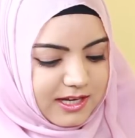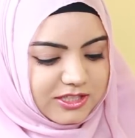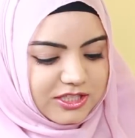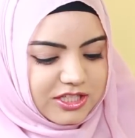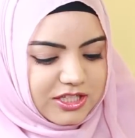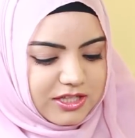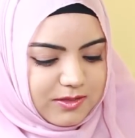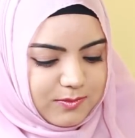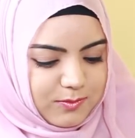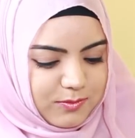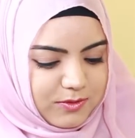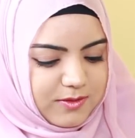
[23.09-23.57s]
Actually,
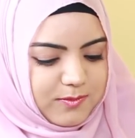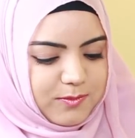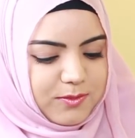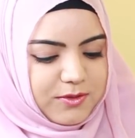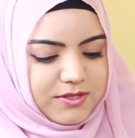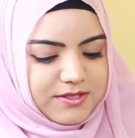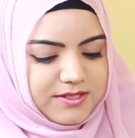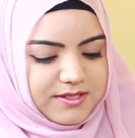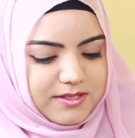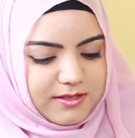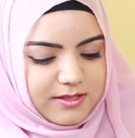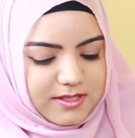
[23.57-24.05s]
the
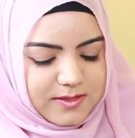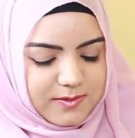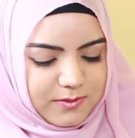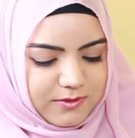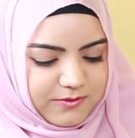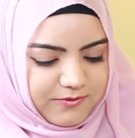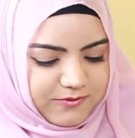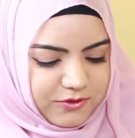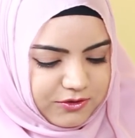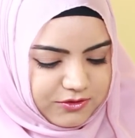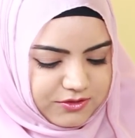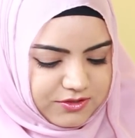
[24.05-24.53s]
person
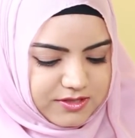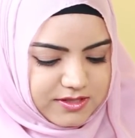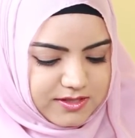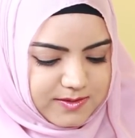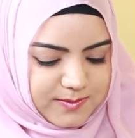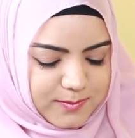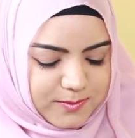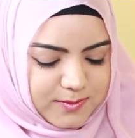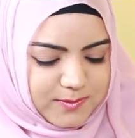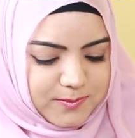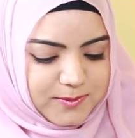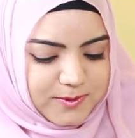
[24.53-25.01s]
further
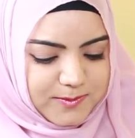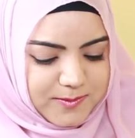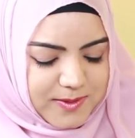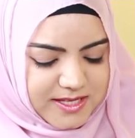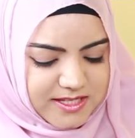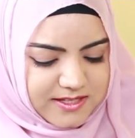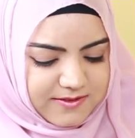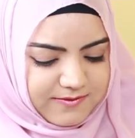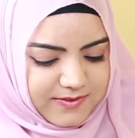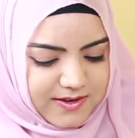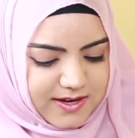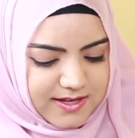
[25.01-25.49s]

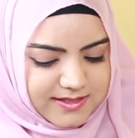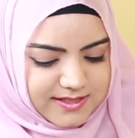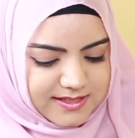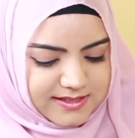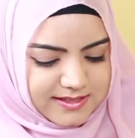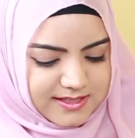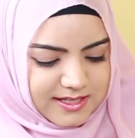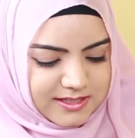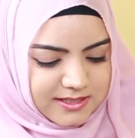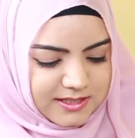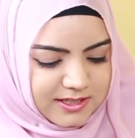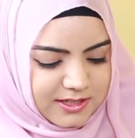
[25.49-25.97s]
specifies and
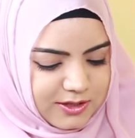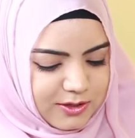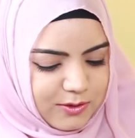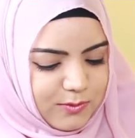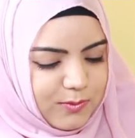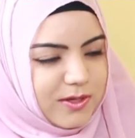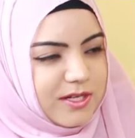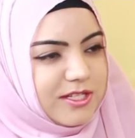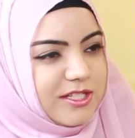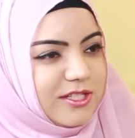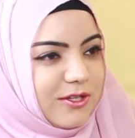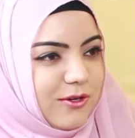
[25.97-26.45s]
says, what
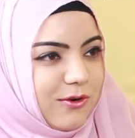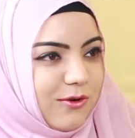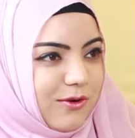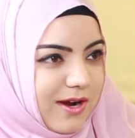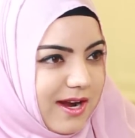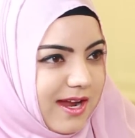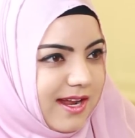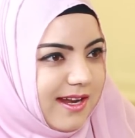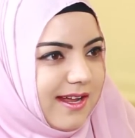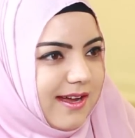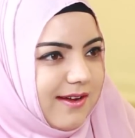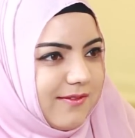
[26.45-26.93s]
does the
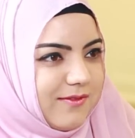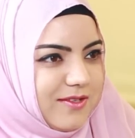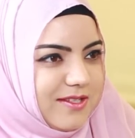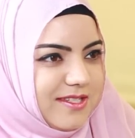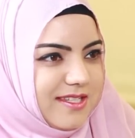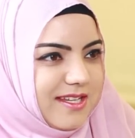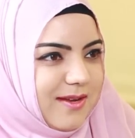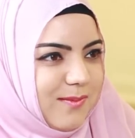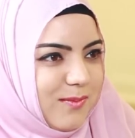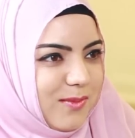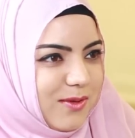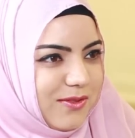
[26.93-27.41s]
Quran have to say
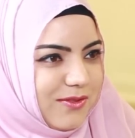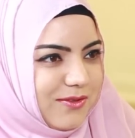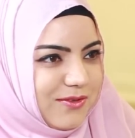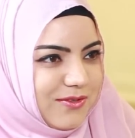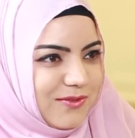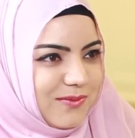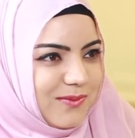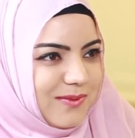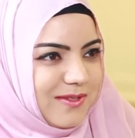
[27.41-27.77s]
about those